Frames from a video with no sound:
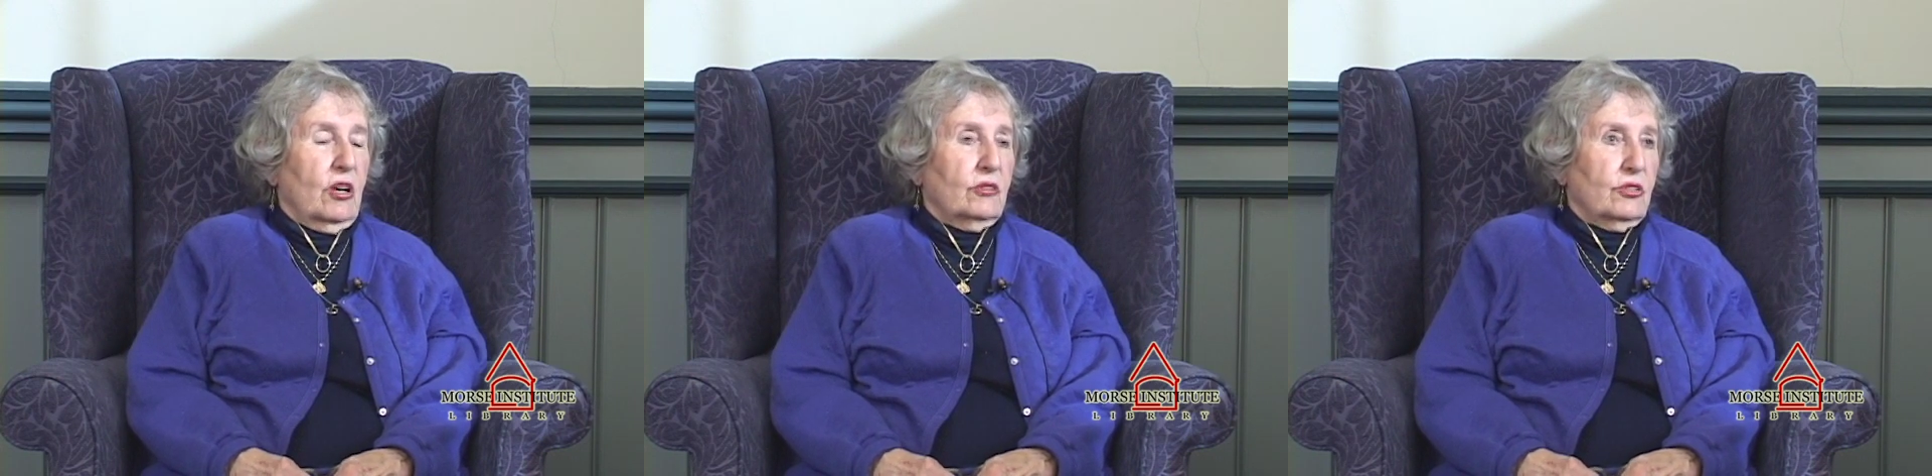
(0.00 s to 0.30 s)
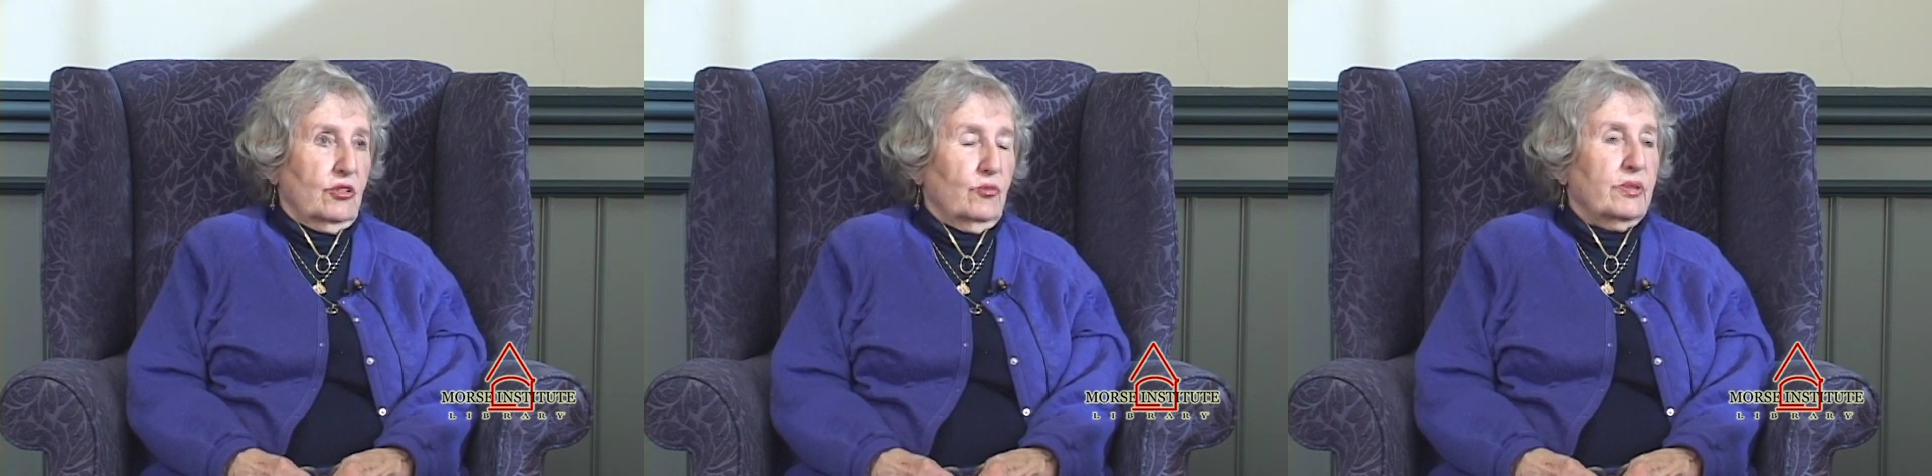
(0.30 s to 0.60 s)

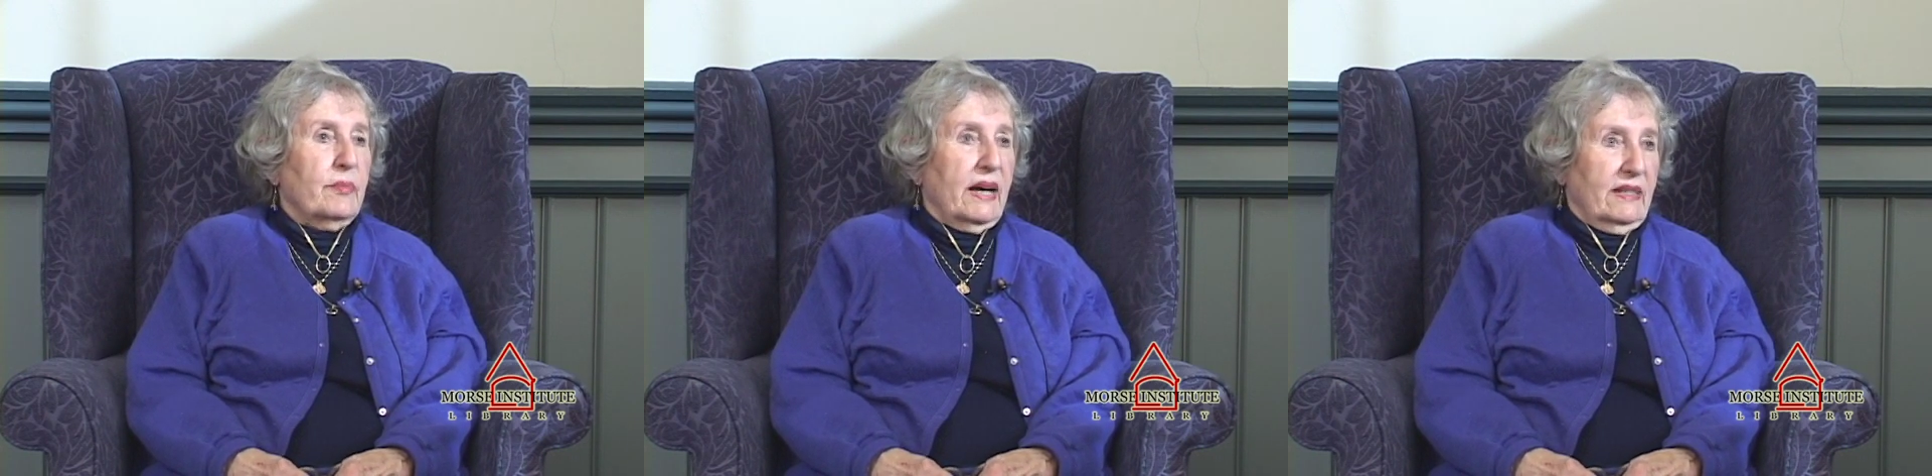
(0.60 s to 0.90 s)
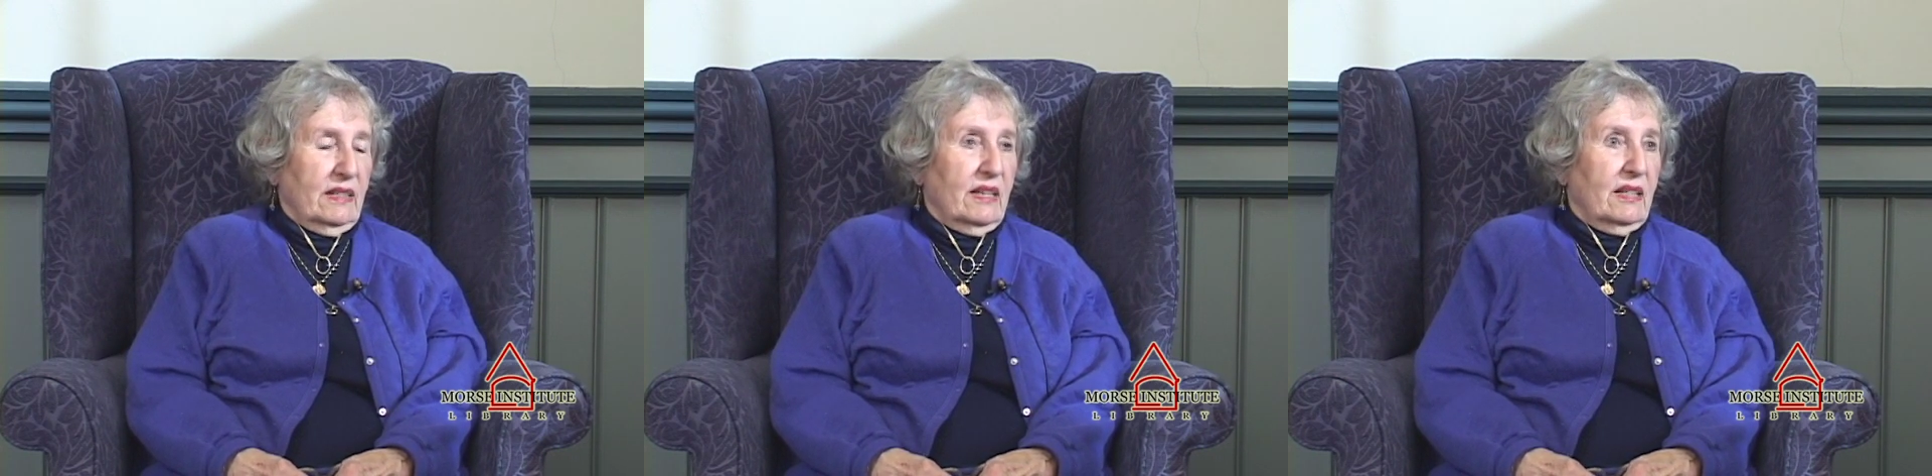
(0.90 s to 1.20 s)
also in
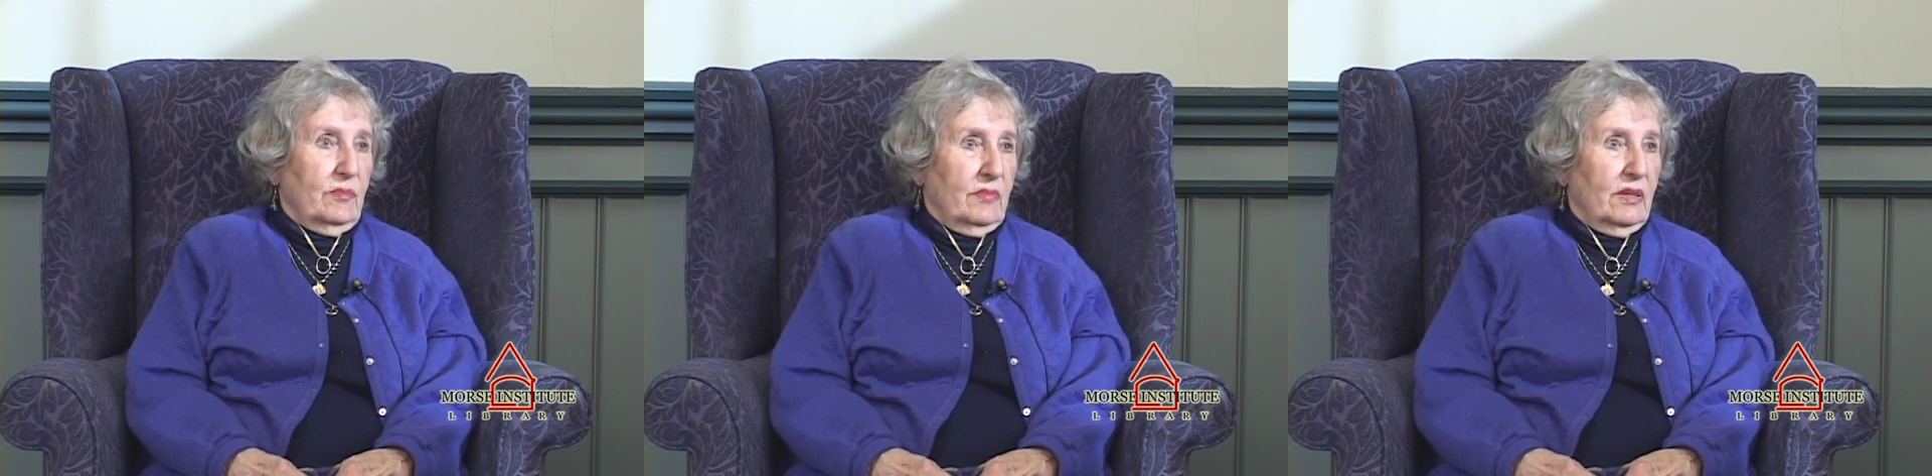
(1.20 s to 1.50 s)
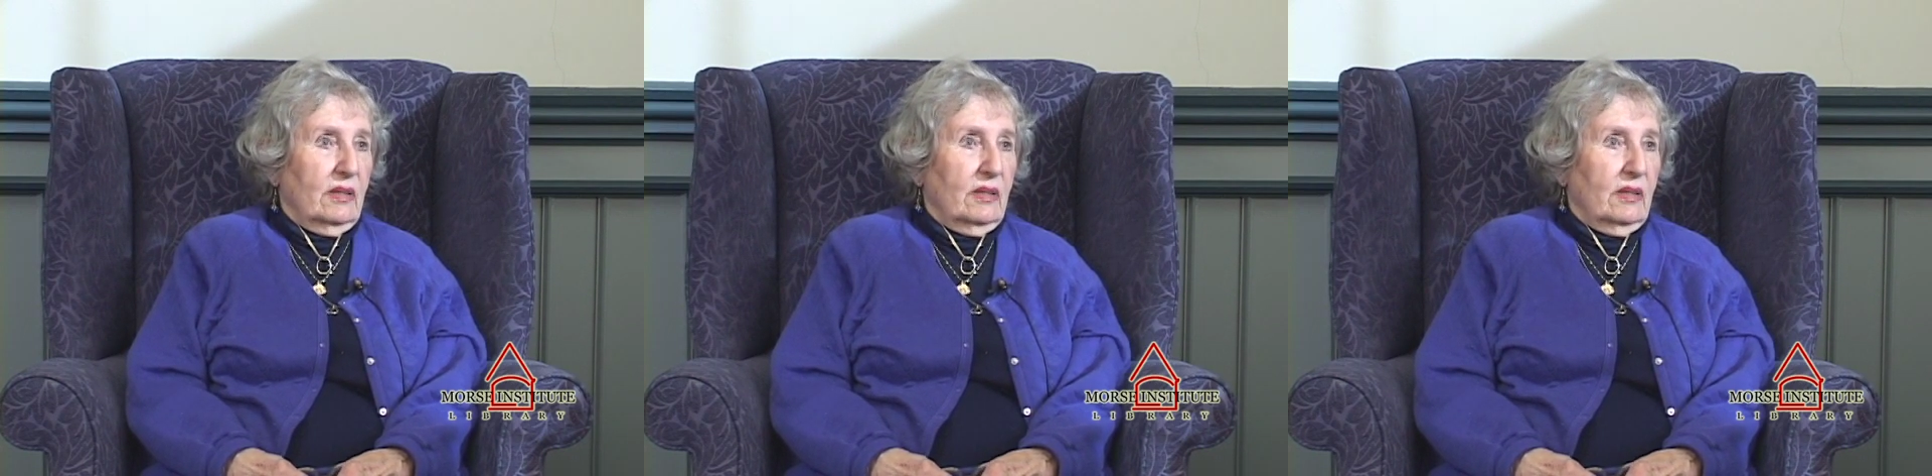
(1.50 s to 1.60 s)
my name.